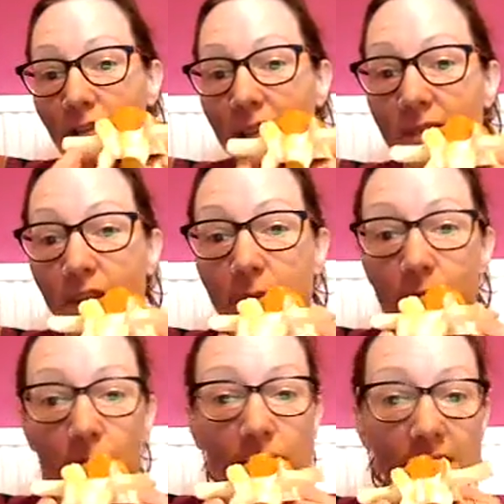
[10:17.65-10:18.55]
transverse
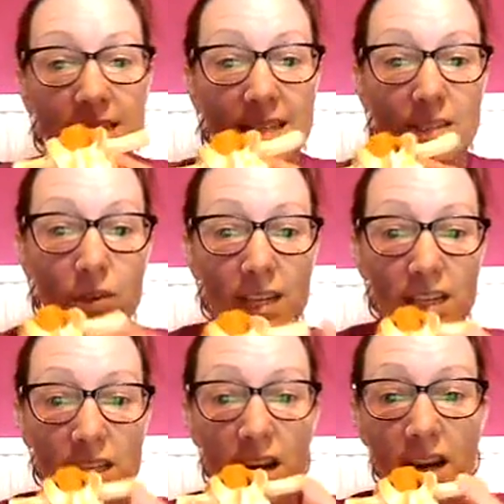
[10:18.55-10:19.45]
processes on
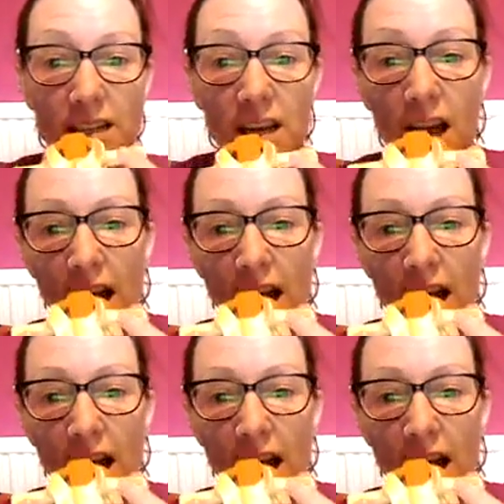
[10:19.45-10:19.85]
each side